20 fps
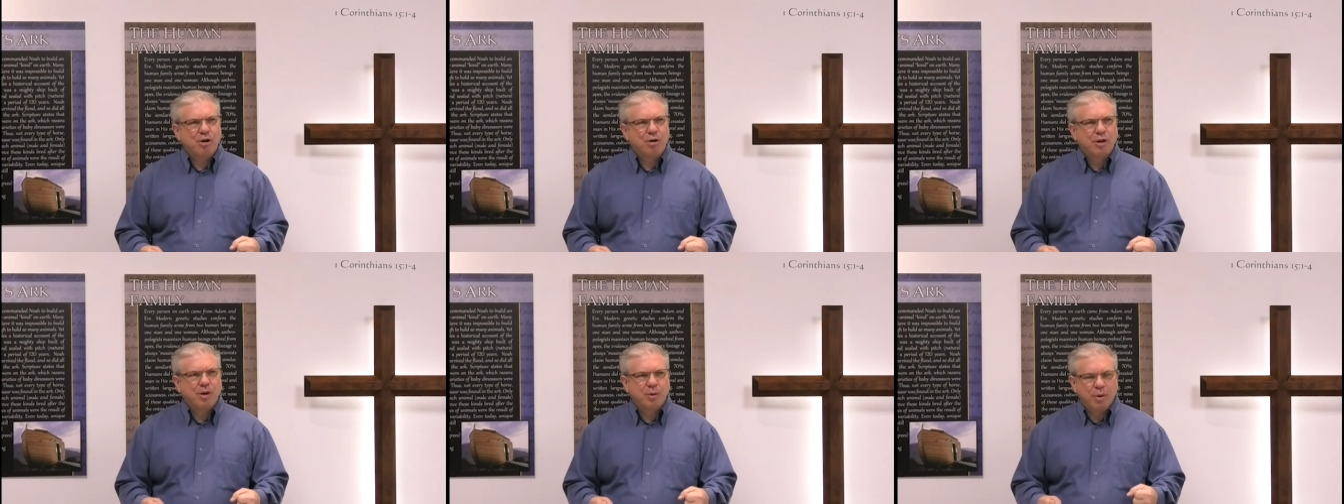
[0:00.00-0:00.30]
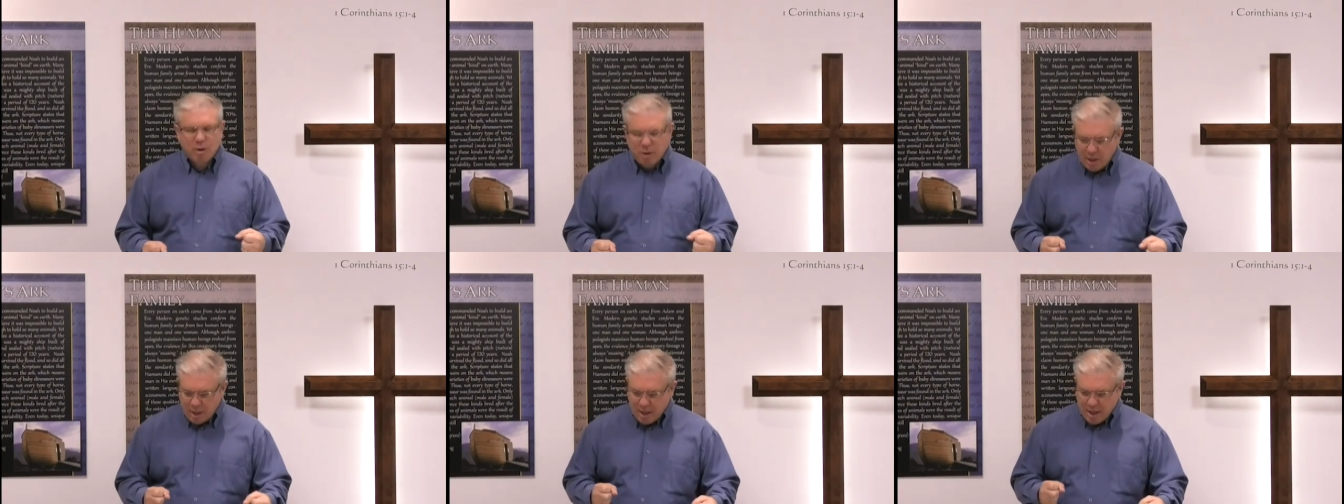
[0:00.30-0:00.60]
McCartney
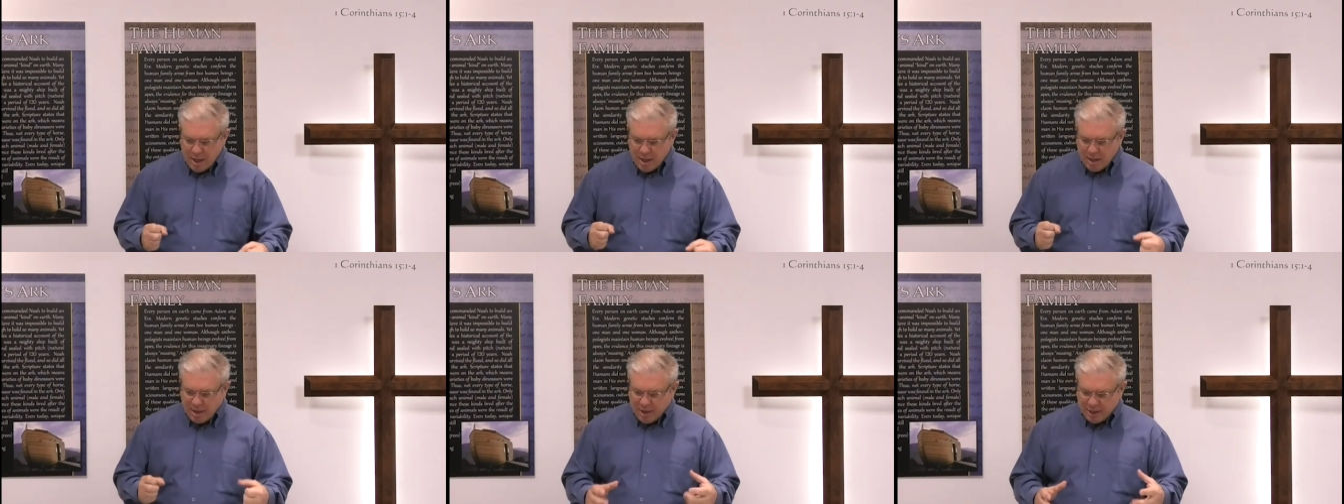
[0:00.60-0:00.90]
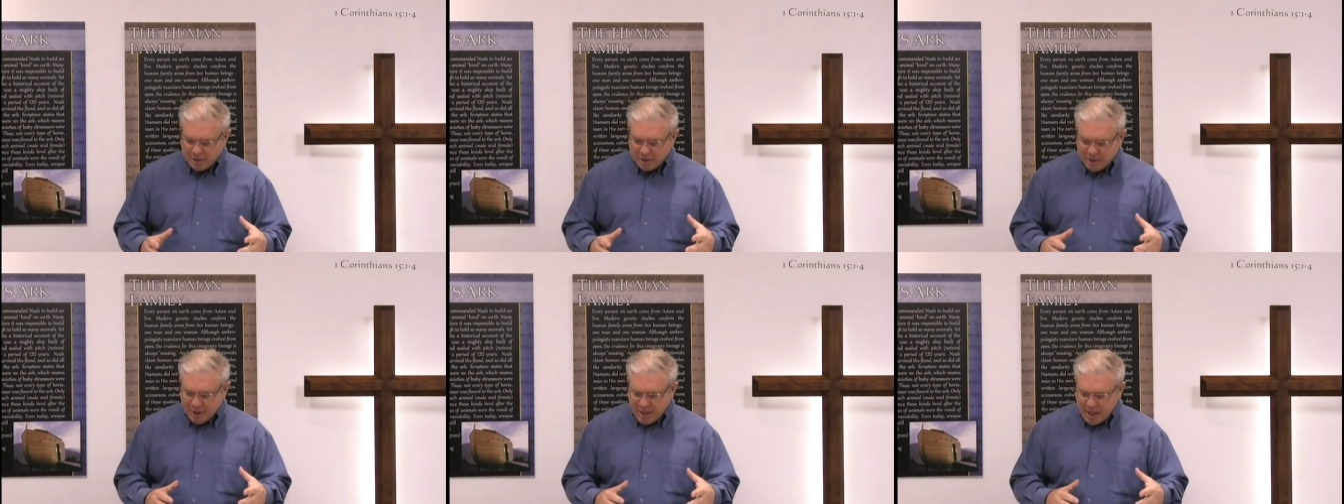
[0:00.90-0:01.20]
wrote it.
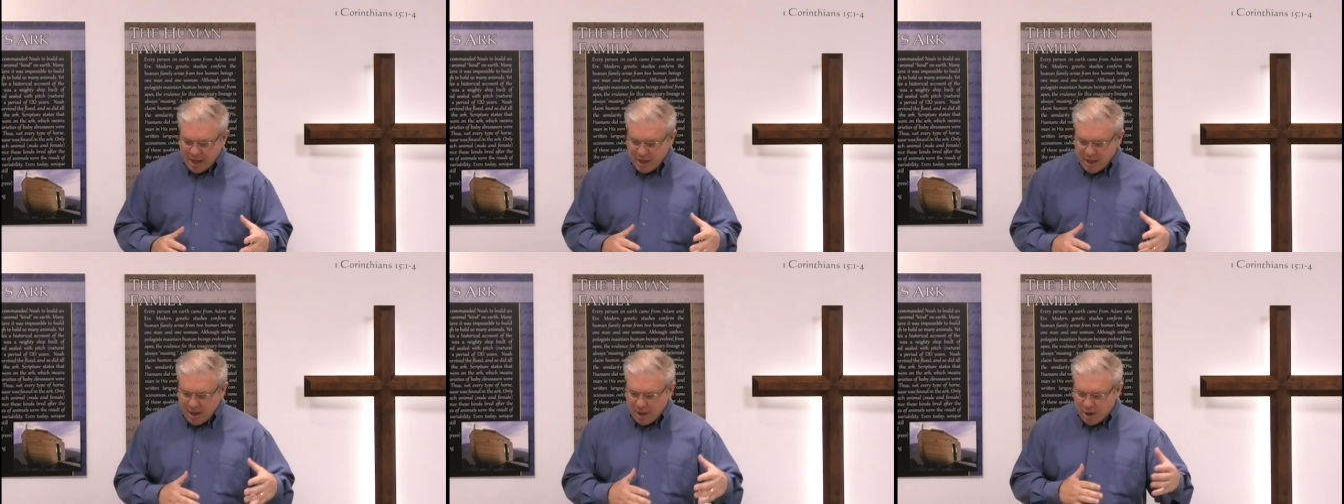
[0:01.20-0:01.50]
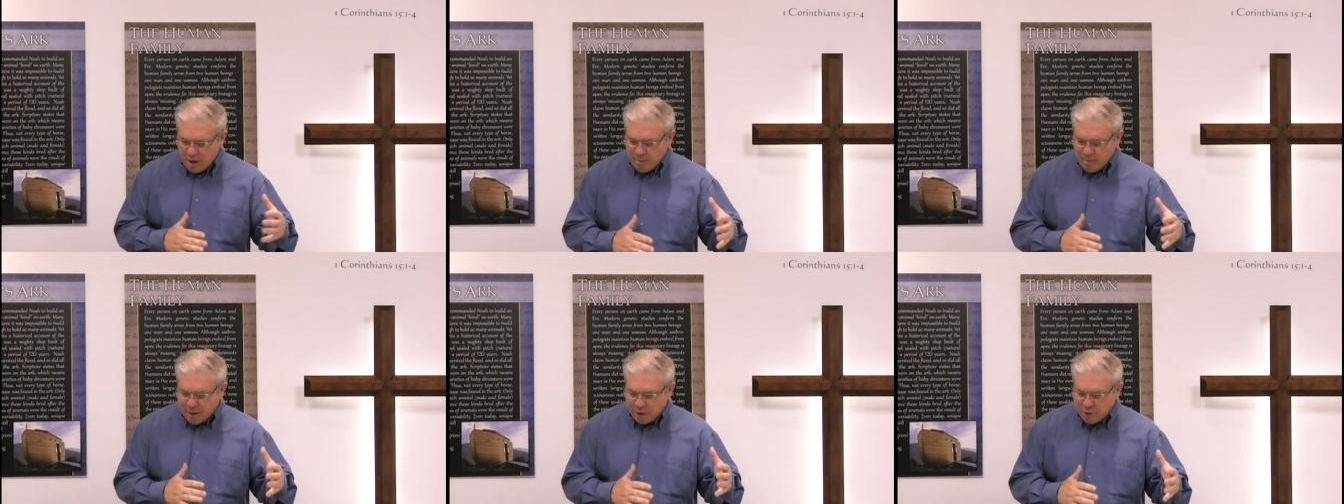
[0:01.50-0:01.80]
Yesterday,
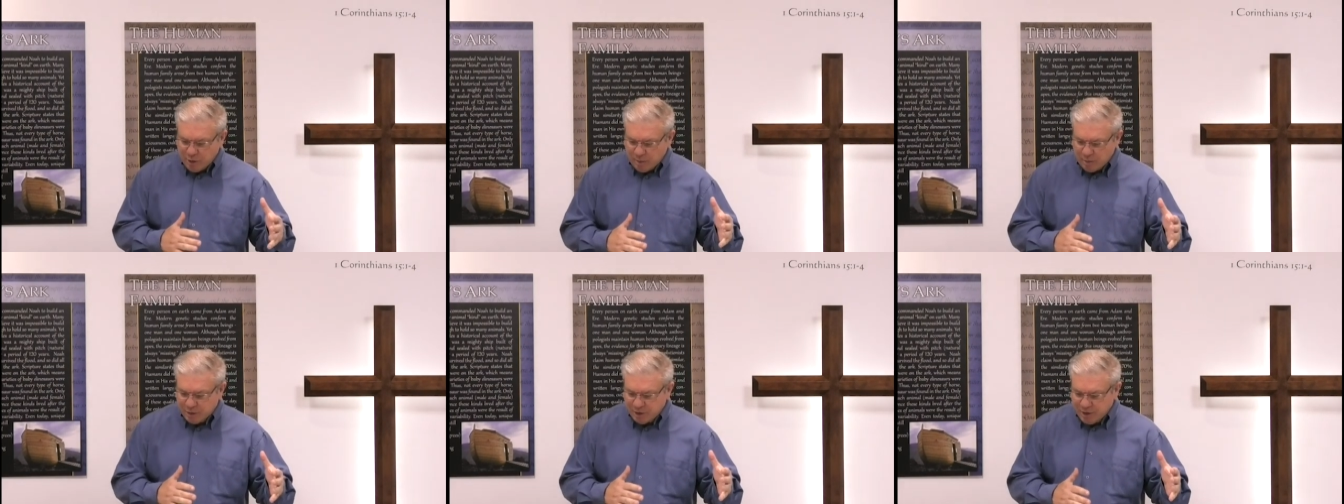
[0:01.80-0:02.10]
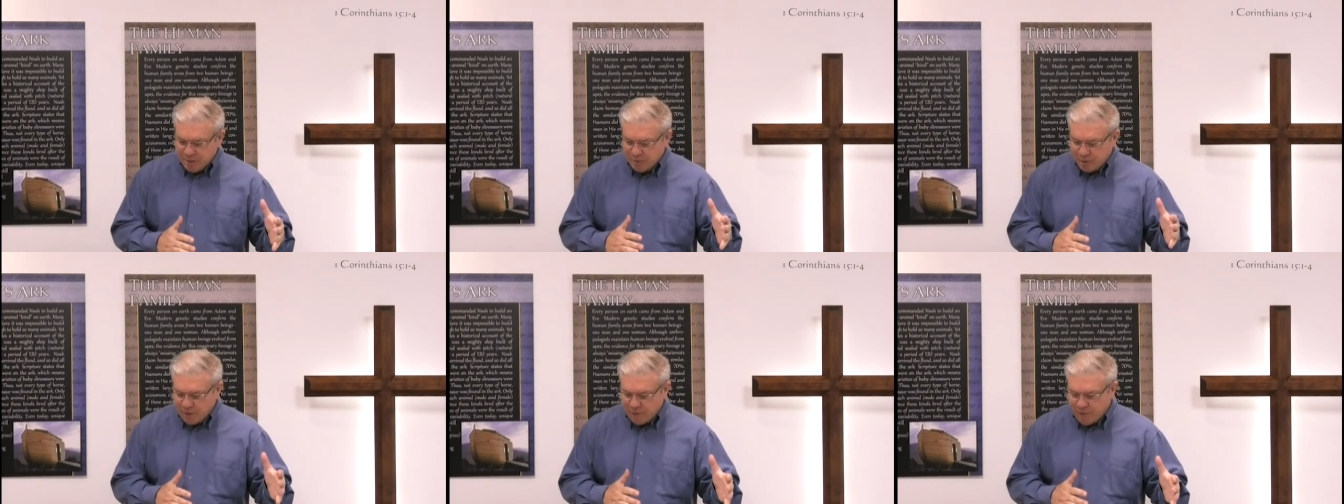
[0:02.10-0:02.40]
all my troubles
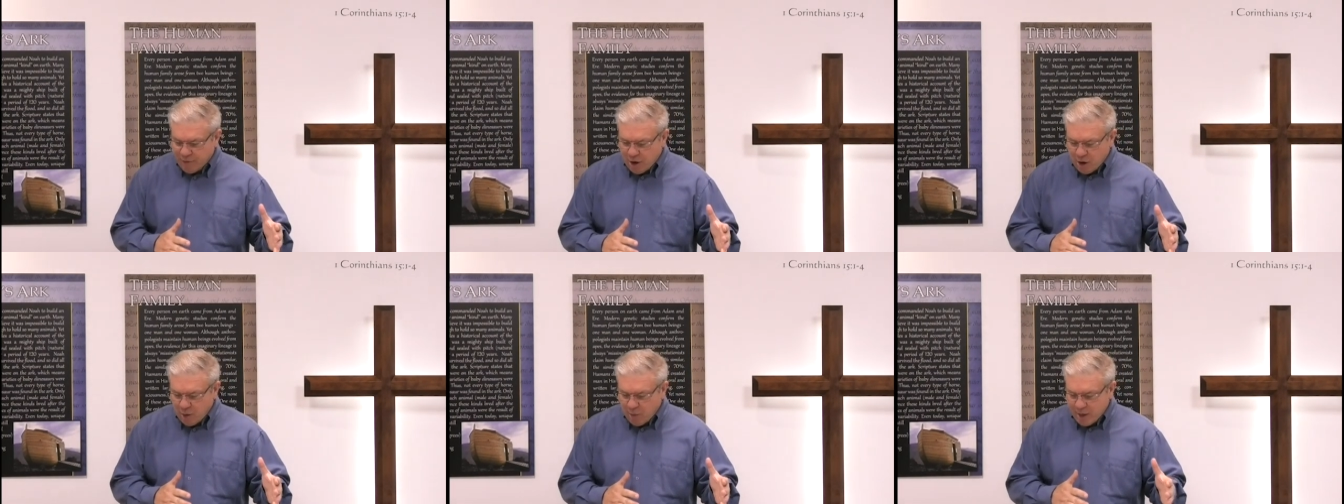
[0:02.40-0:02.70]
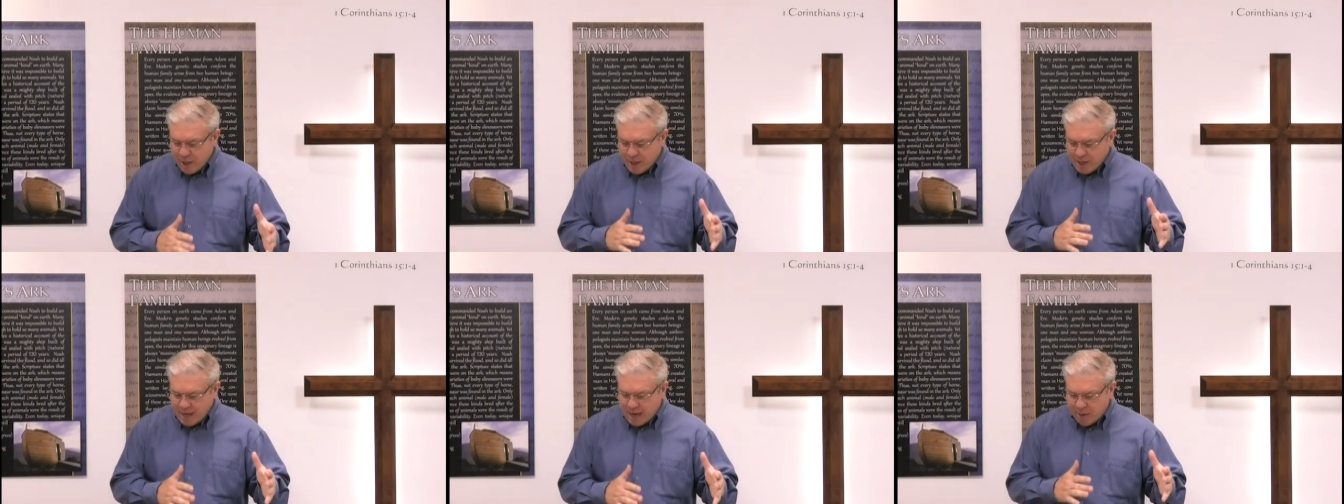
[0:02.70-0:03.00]
seem so far
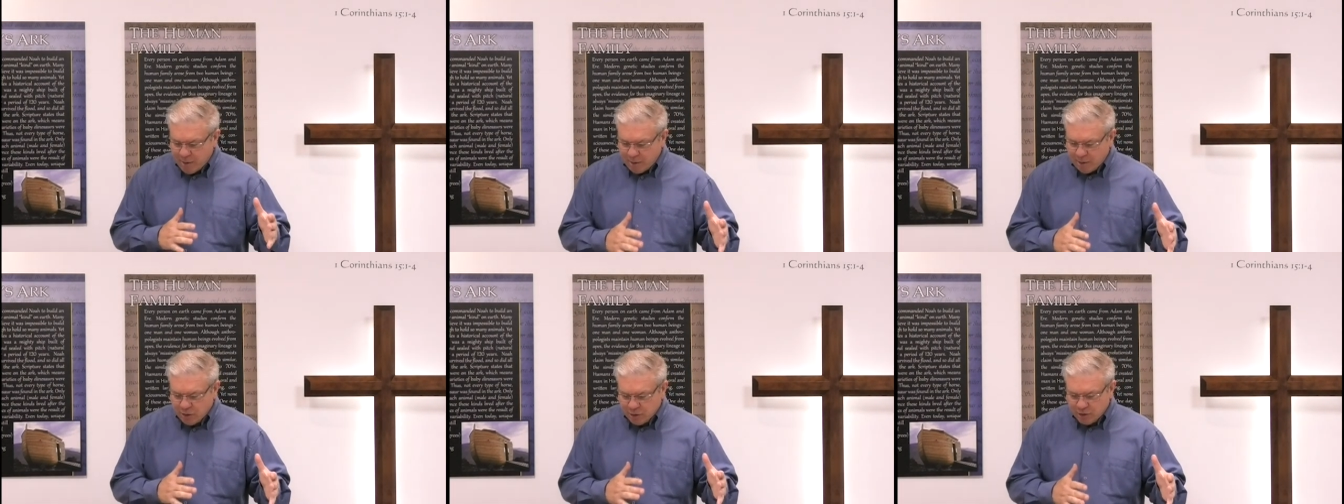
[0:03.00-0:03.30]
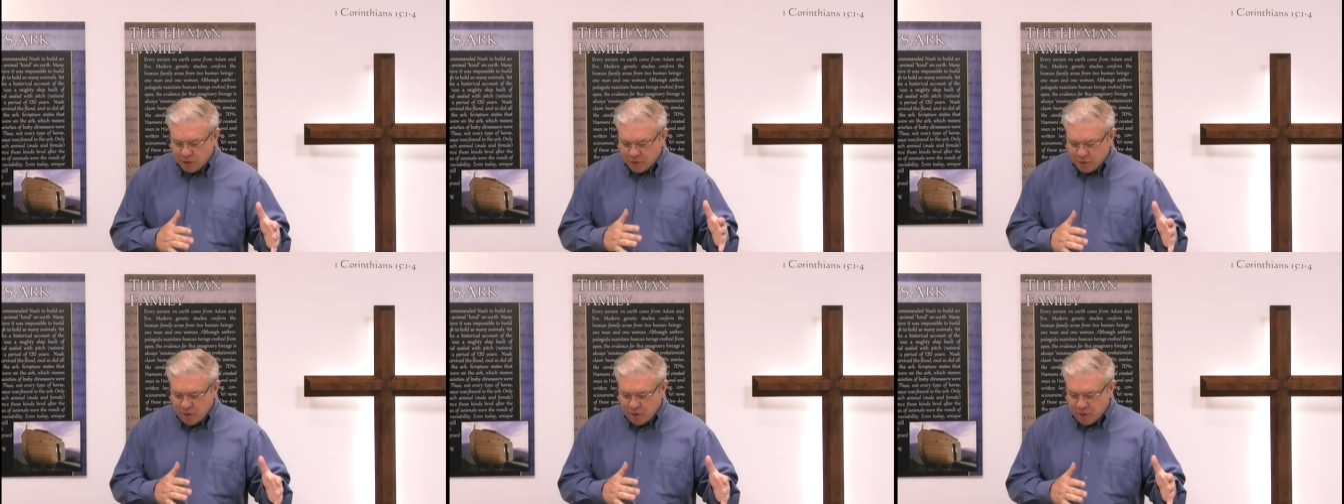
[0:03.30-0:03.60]
away. Now it
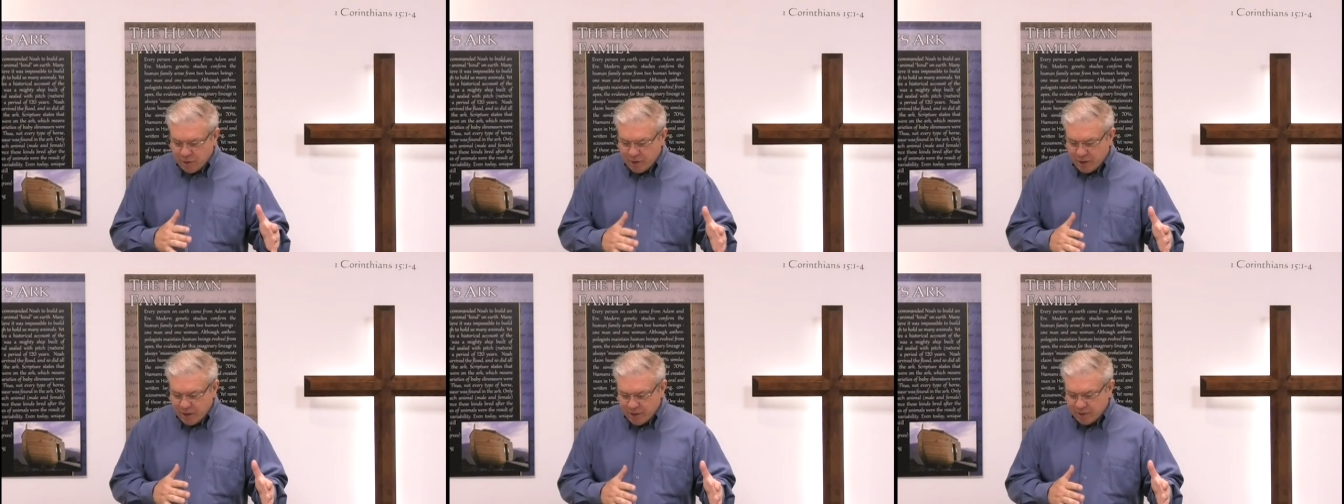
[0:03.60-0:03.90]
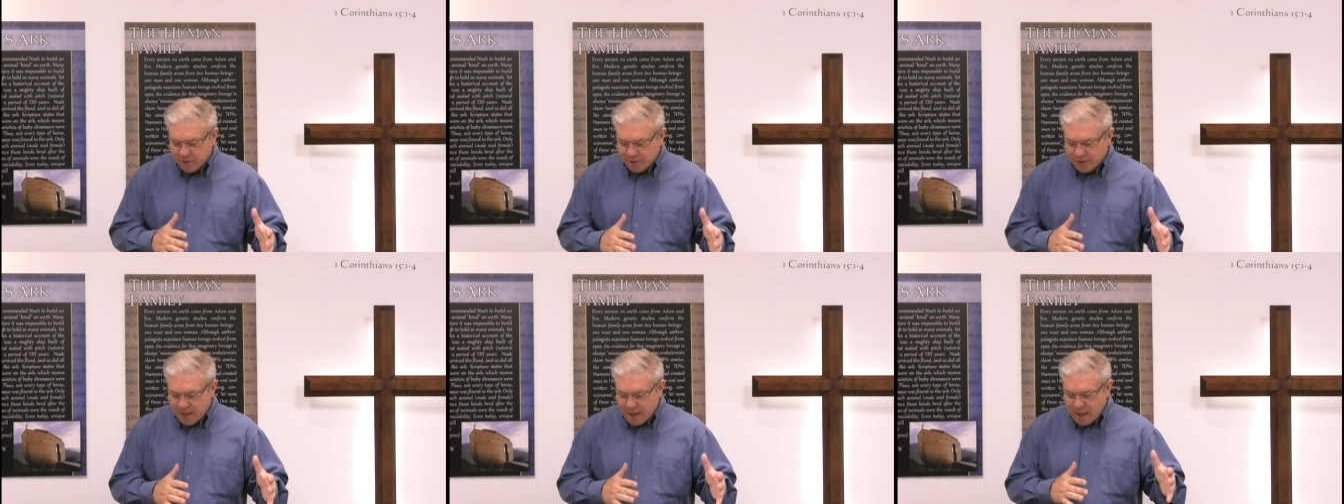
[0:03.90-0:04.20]
looks as though they're here
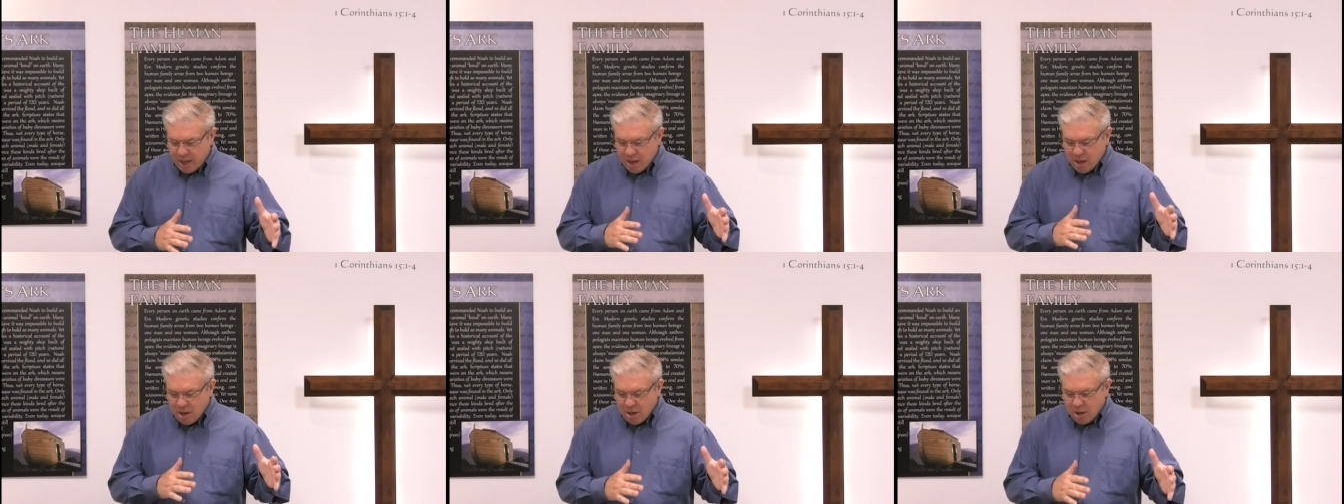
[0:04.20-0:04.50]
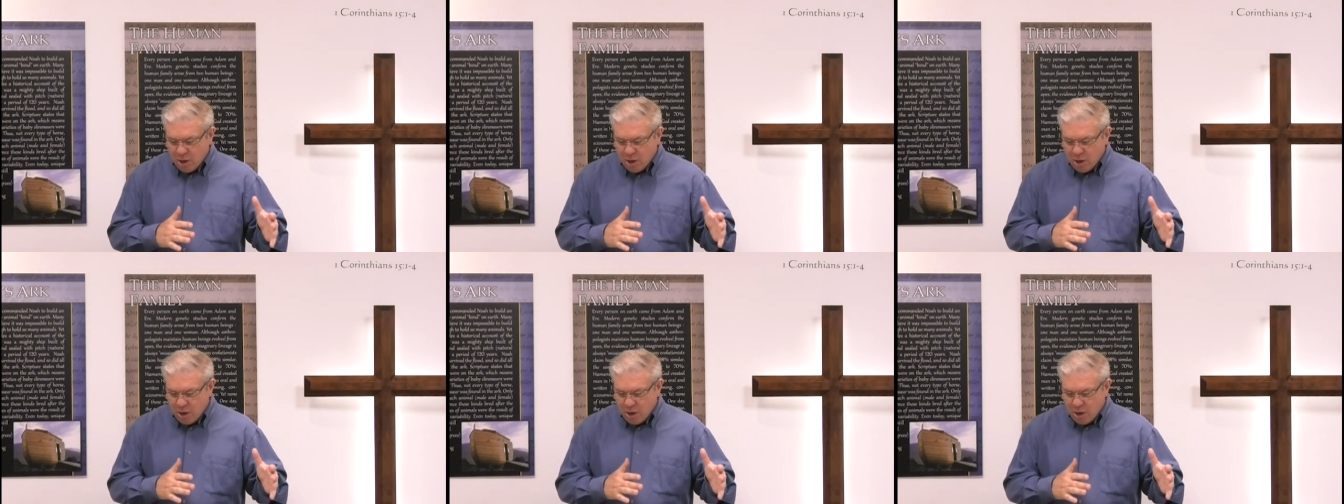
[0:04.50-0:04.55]
to stay.